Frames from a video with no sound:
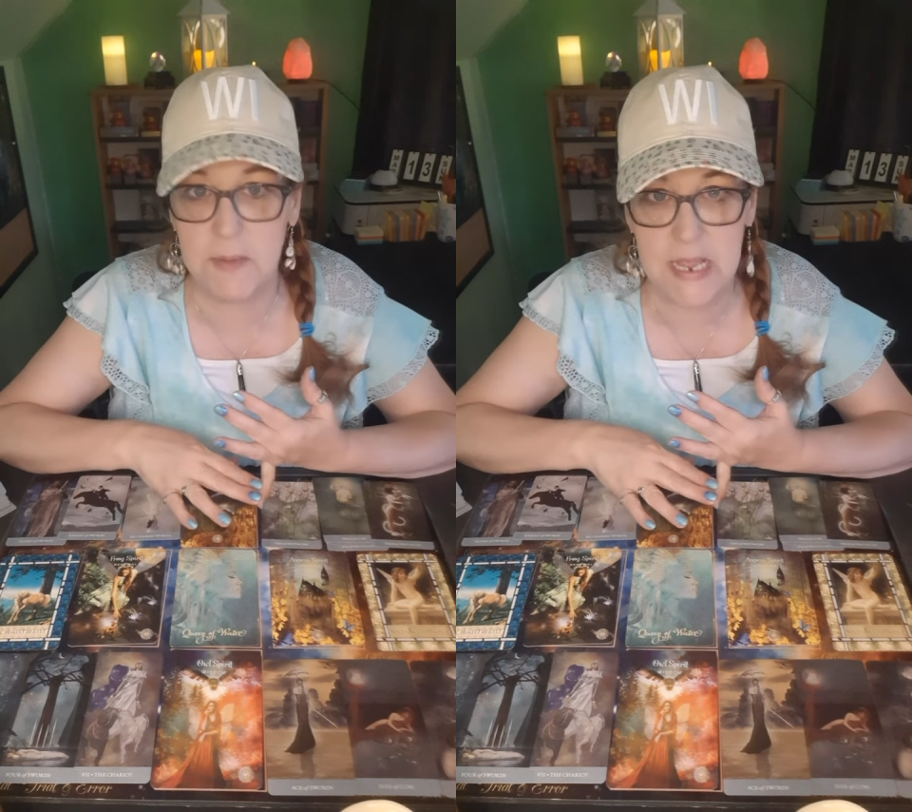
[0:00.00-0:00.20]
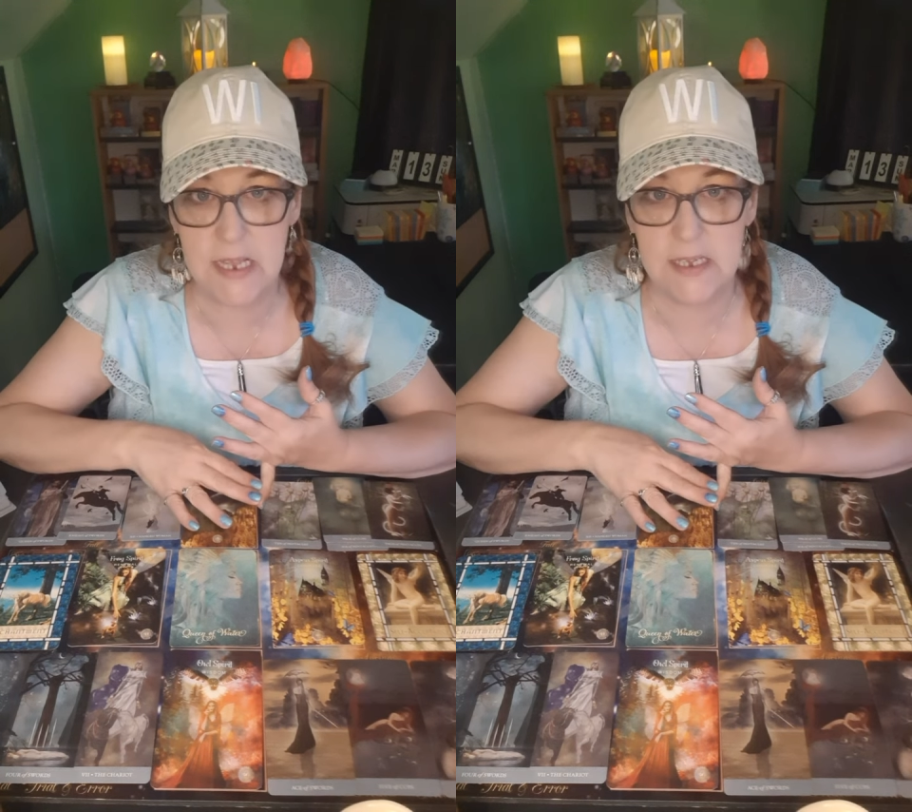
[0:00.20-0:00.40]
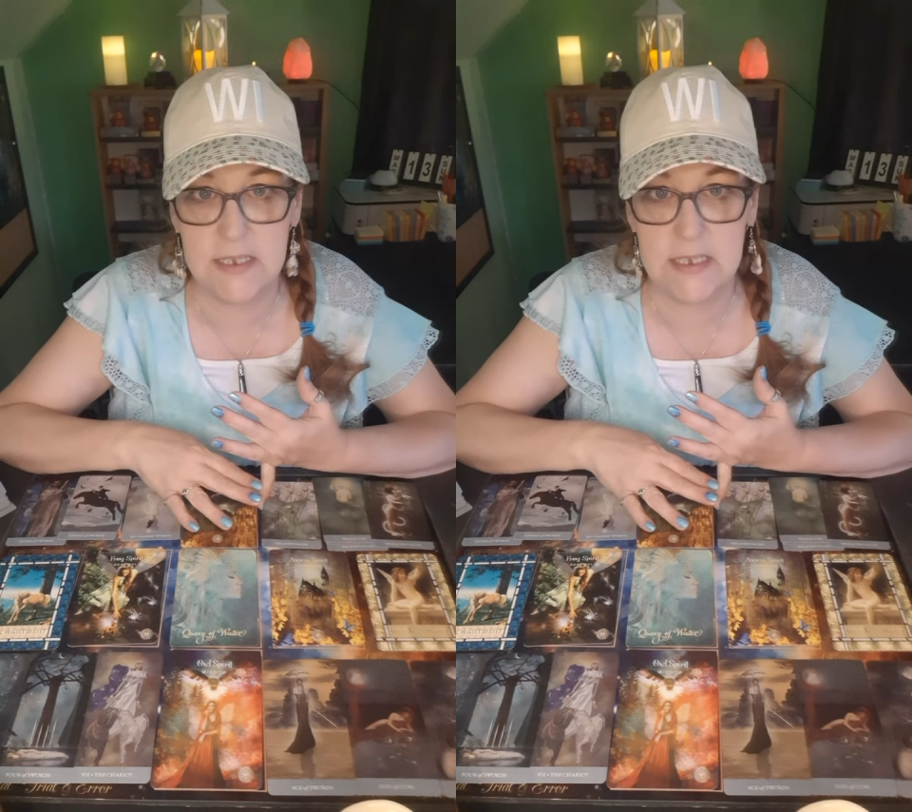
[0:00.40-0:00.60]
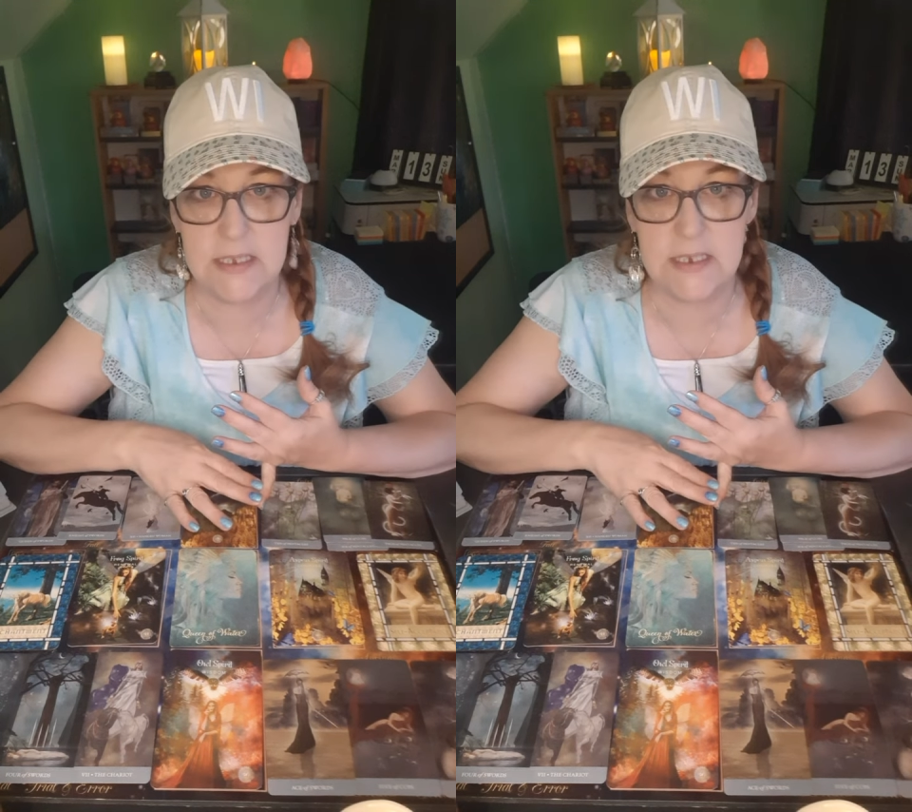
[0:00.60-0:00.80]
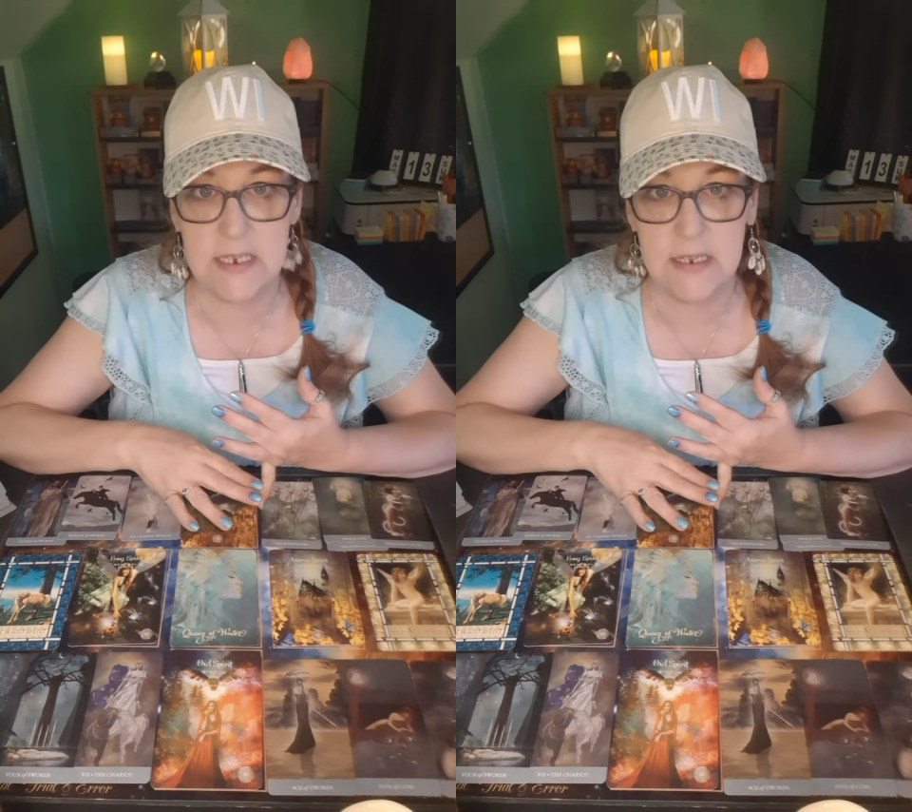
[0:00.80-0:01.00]
be
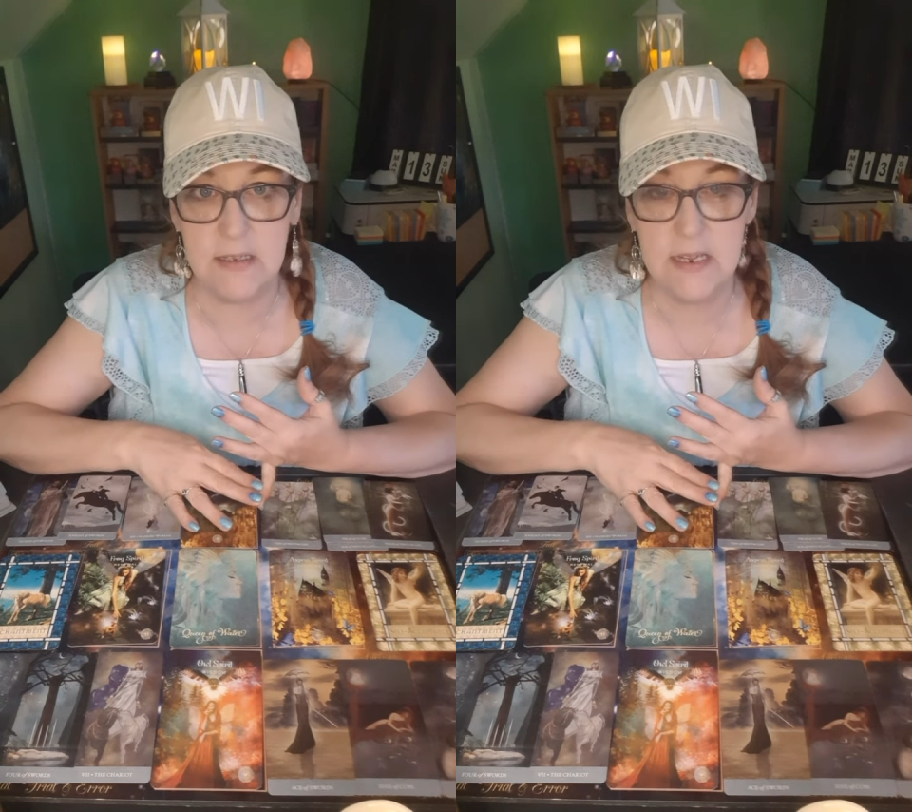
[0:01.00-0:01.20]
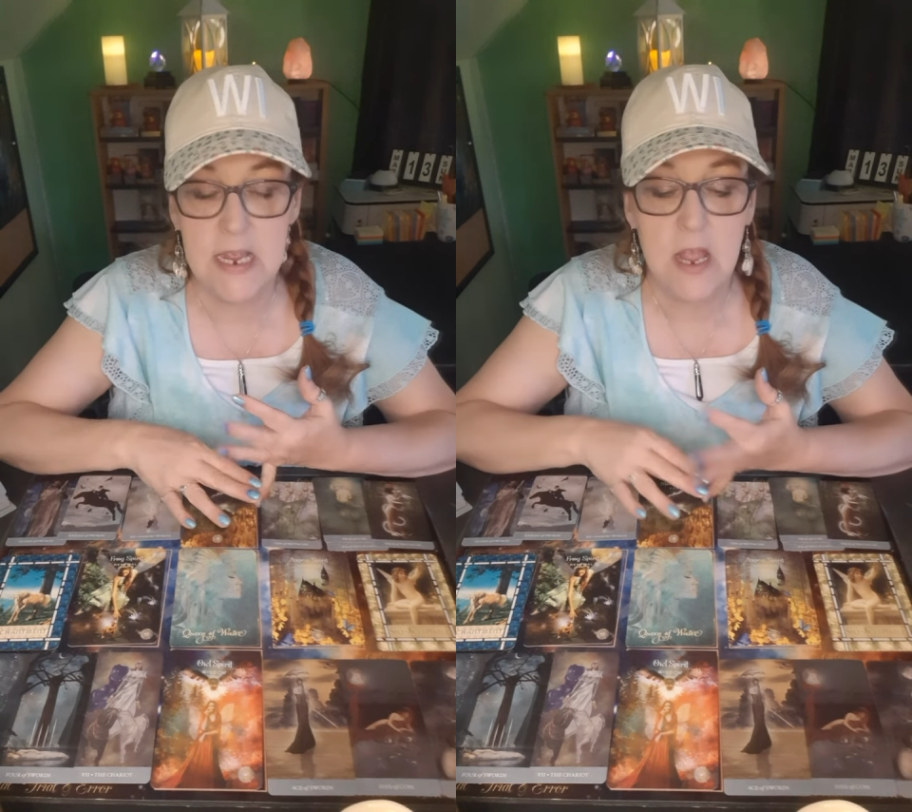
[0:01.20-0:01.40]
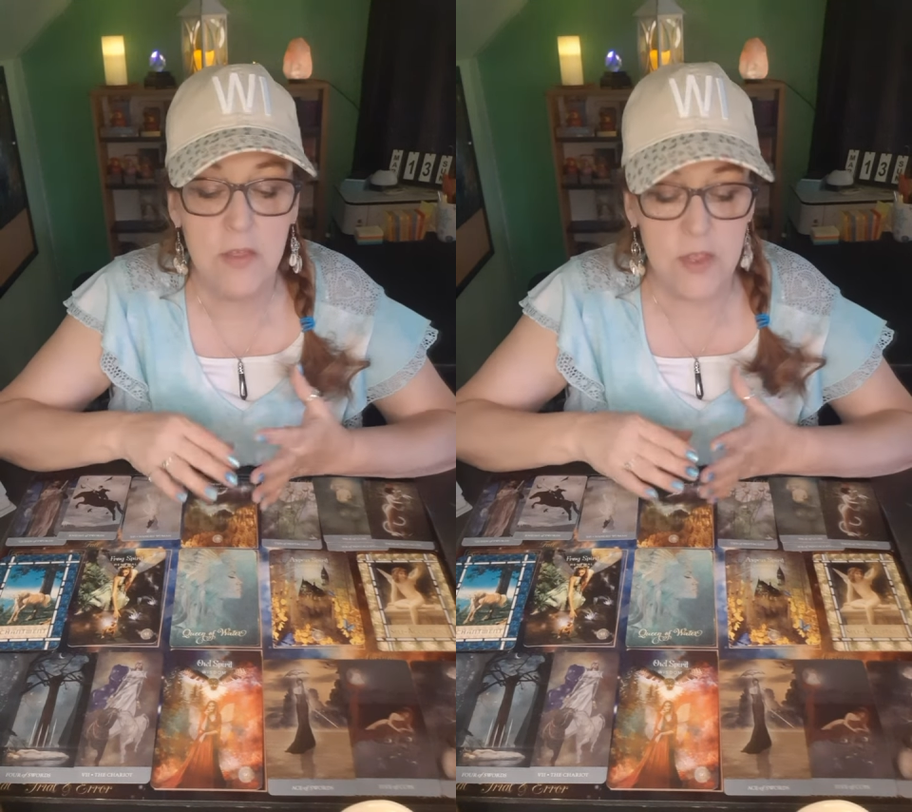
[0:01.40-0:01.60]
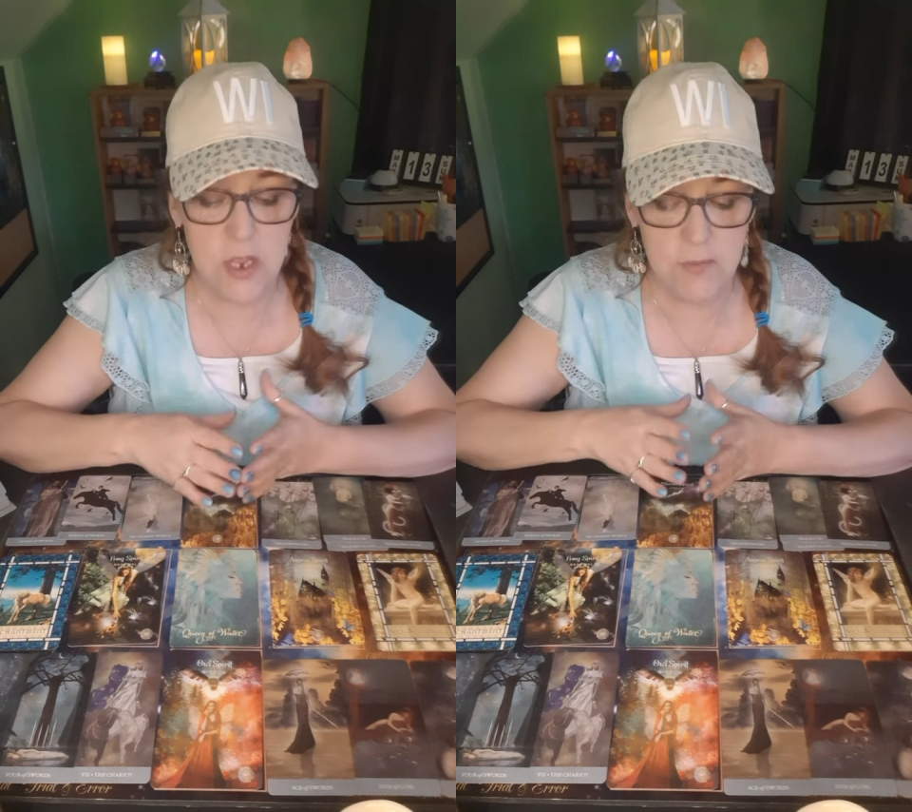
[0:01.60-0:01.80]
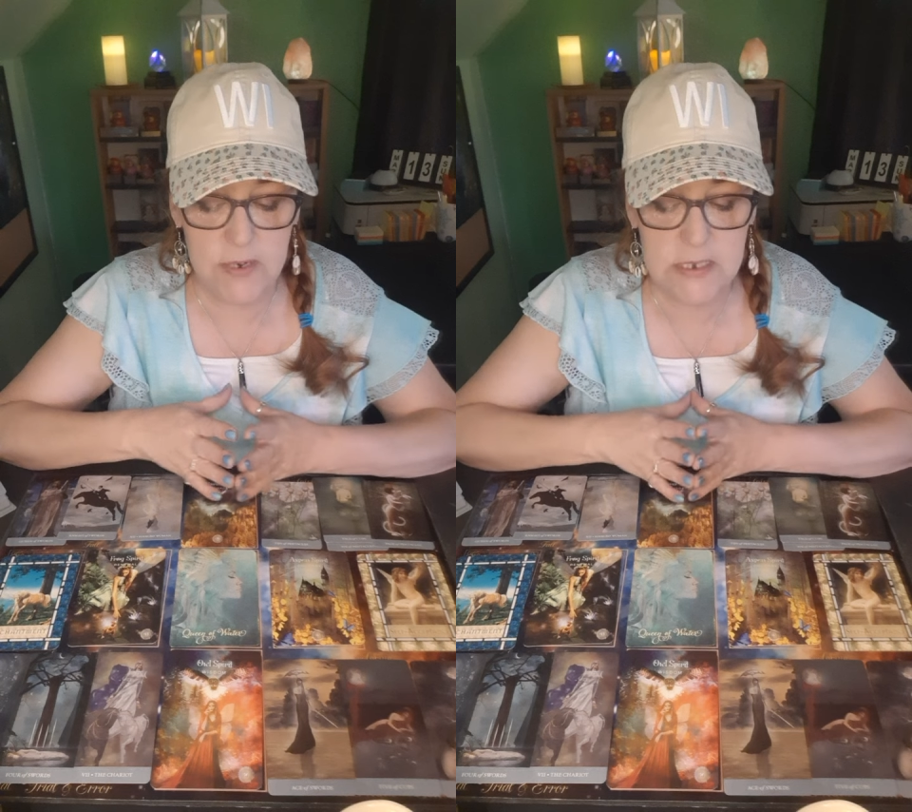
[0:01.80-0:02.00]
inconsistent. The
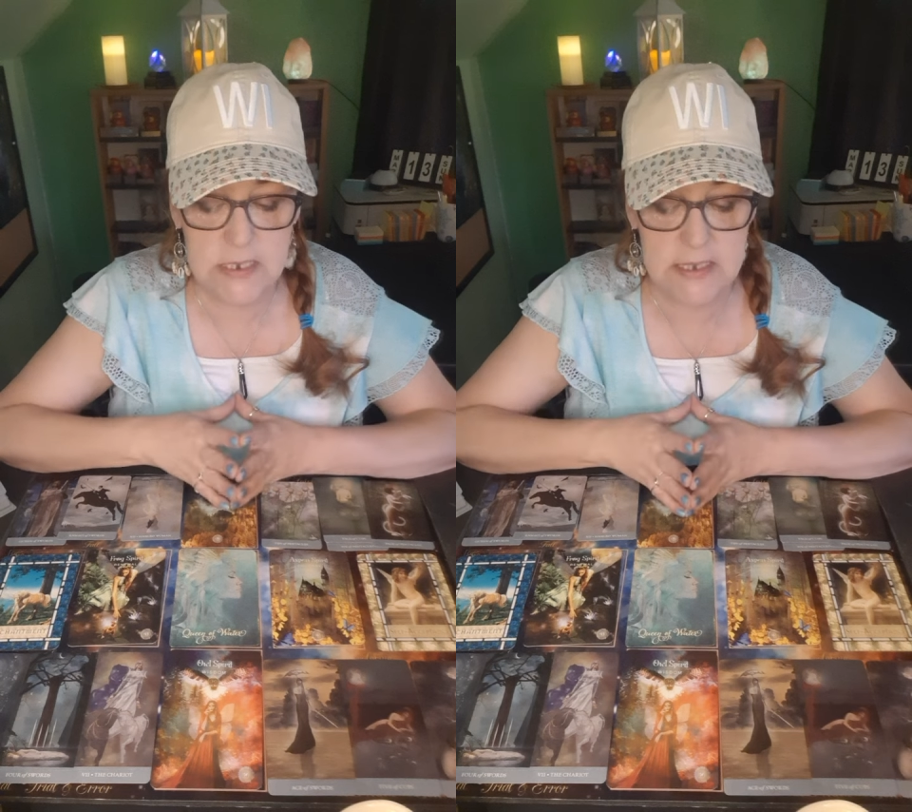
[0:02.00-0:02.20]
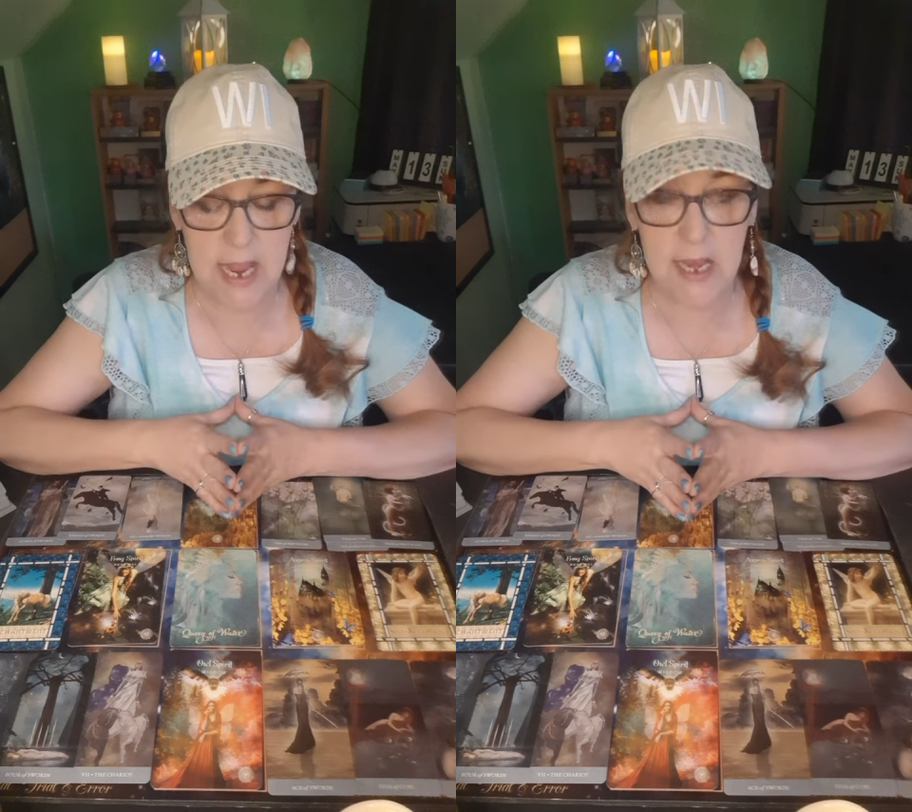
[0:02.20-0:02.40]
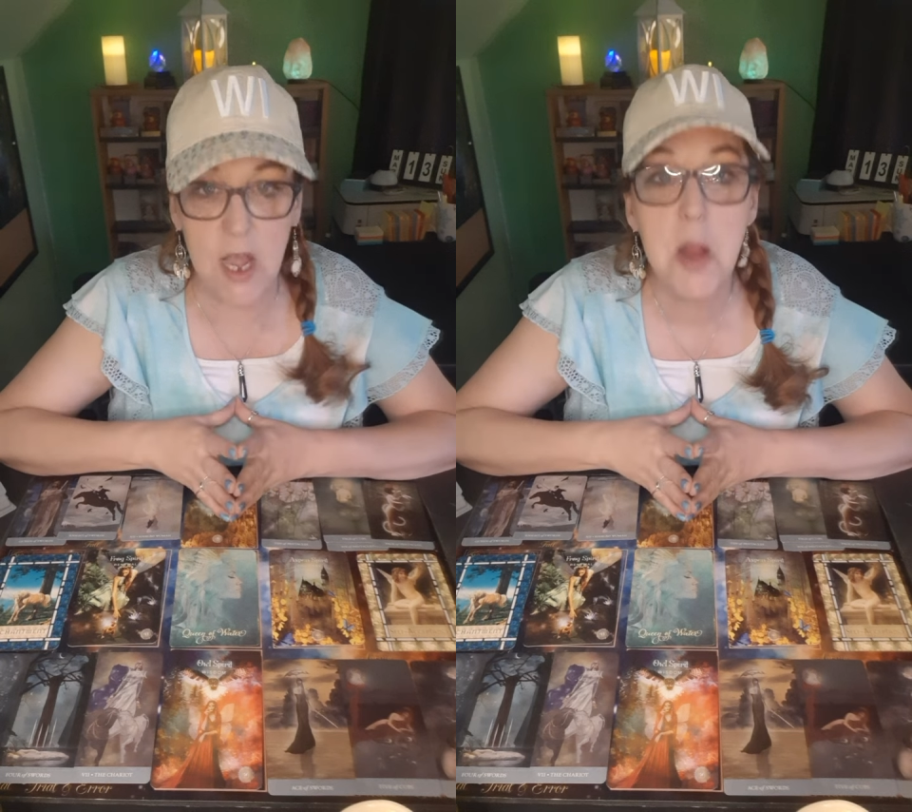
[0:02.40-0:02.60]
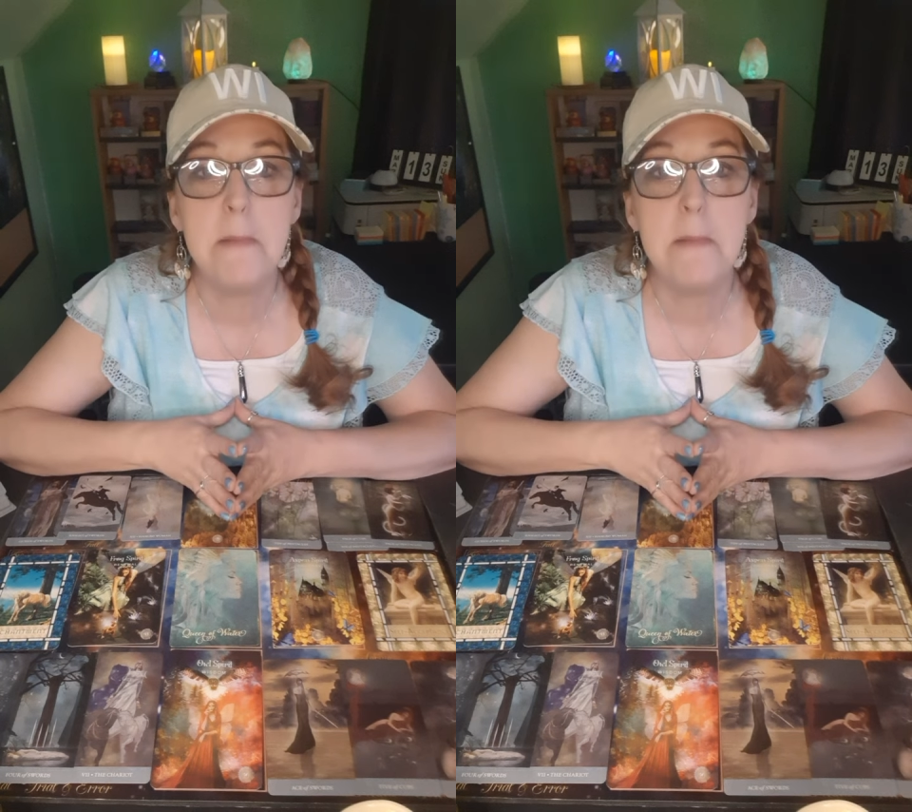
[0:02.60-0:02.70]
universe is saying,